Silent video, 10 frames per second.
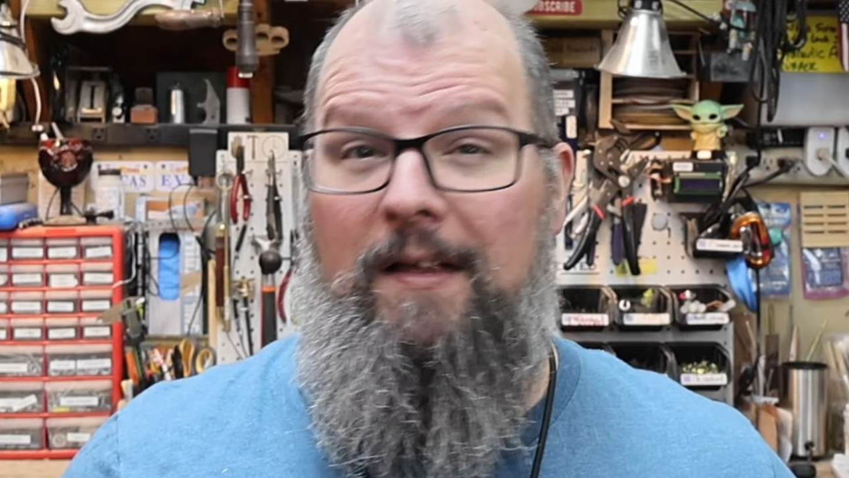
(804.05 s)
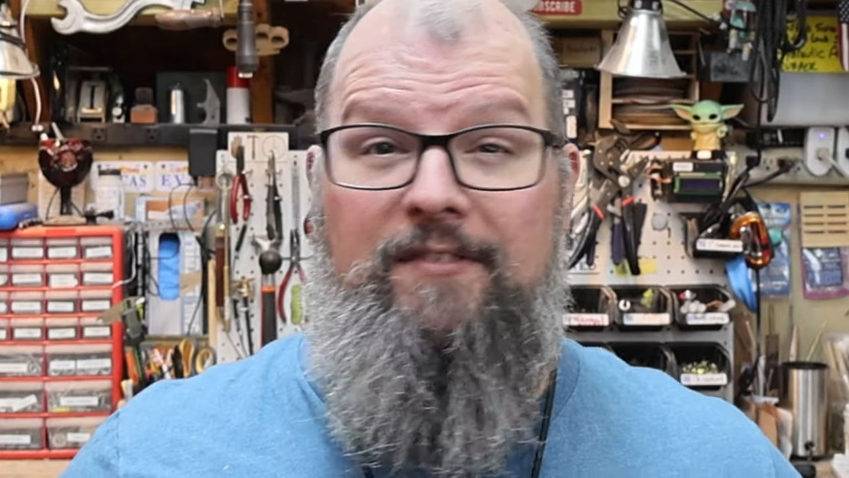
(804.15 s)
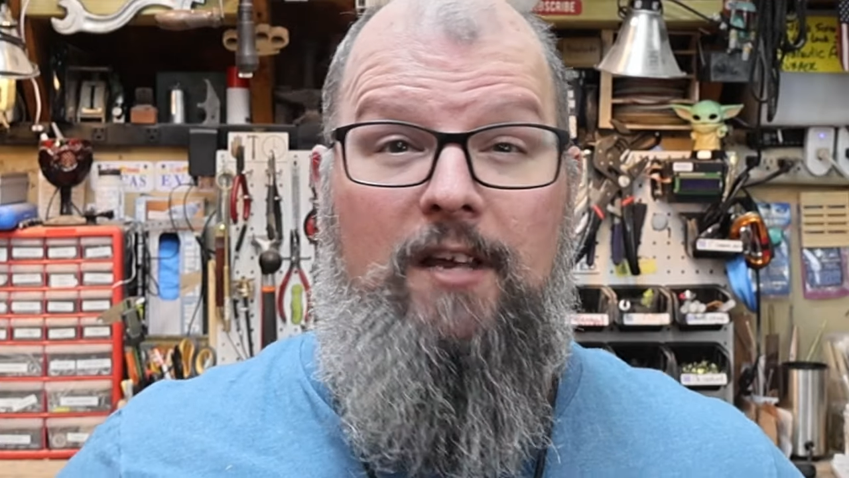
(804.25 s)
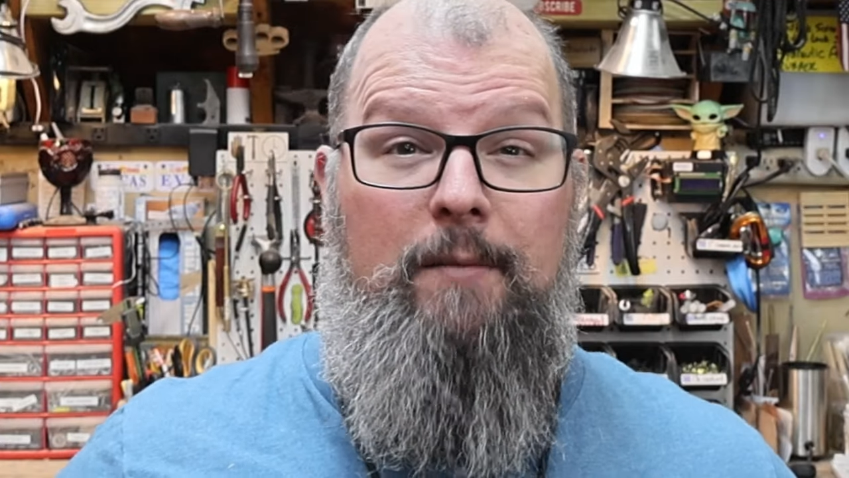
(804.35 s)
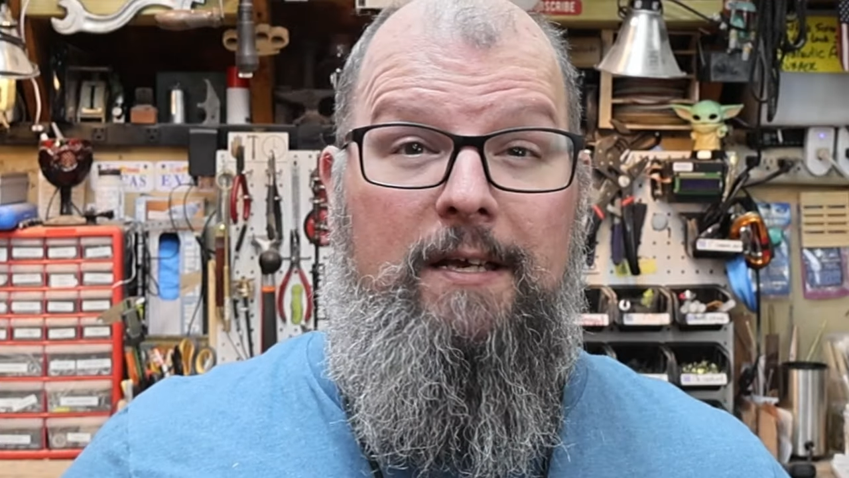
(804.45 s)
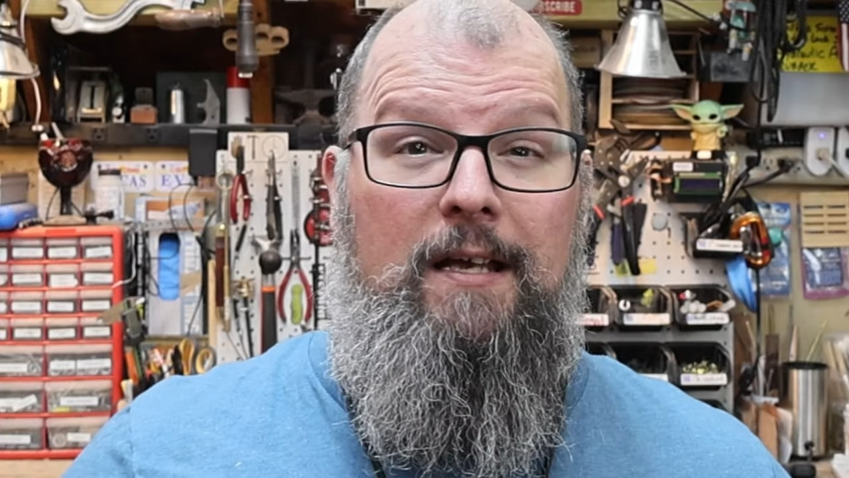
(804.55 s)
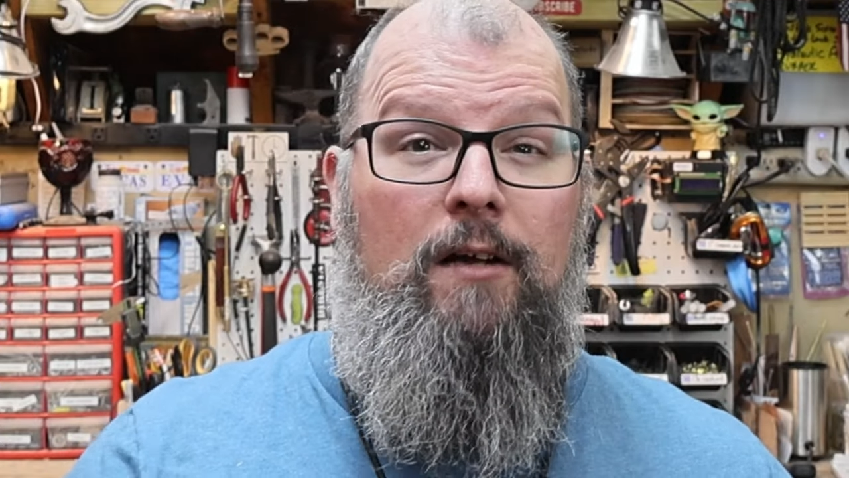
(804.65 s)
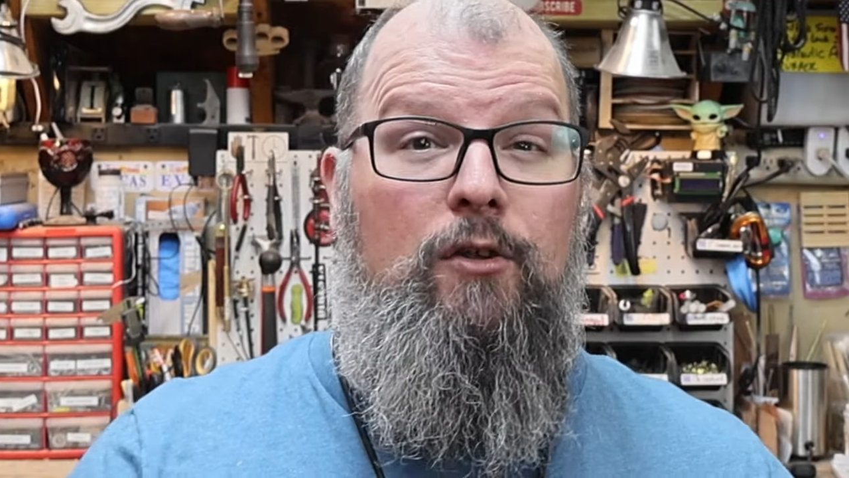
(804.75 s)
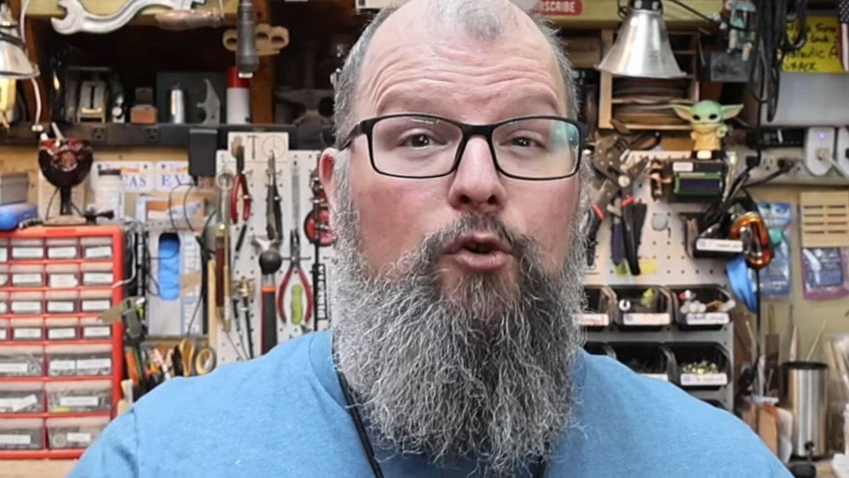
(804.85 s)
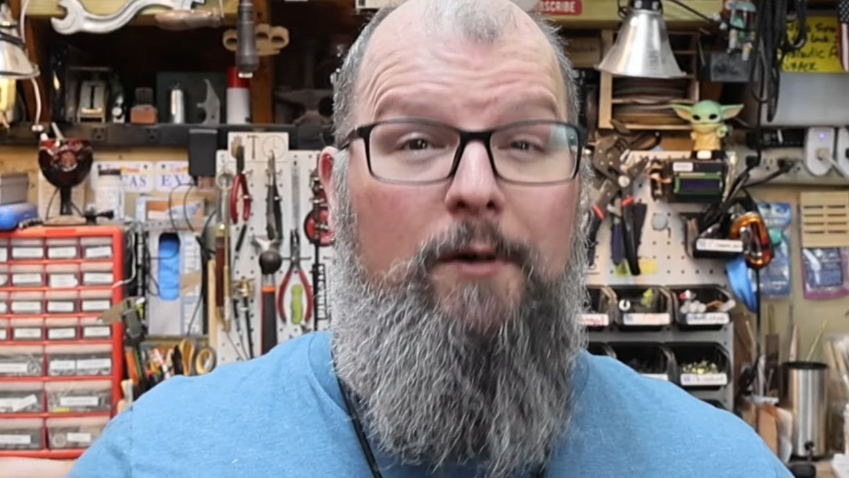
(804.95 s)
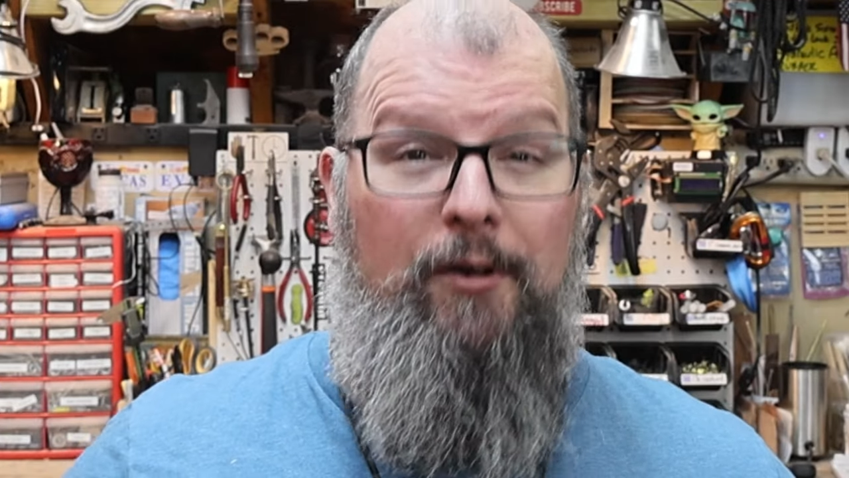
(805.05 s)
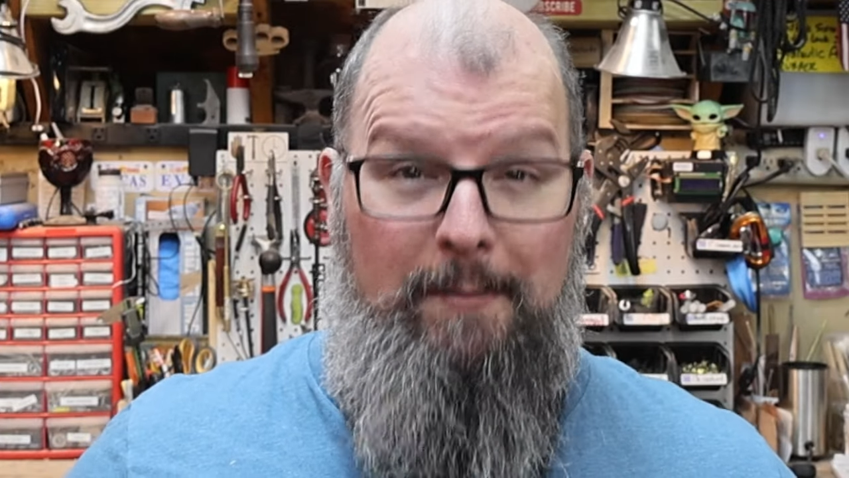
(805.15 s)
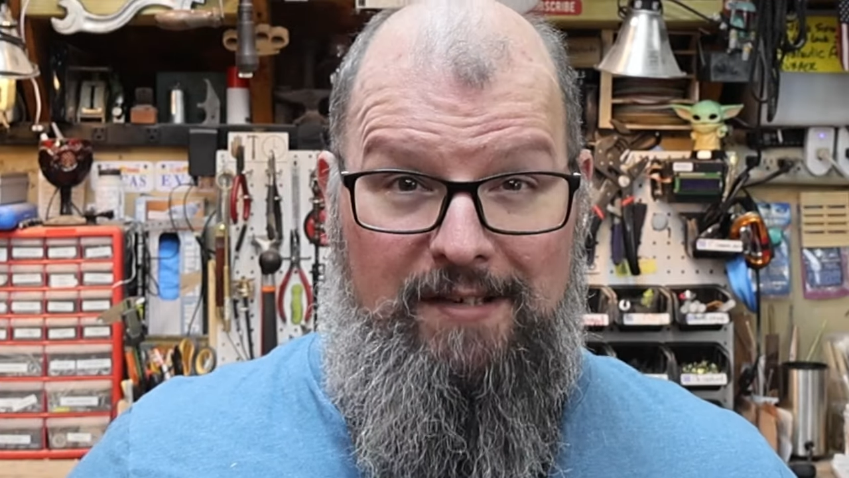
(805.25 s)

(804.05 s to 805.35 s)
that's going to be aluminum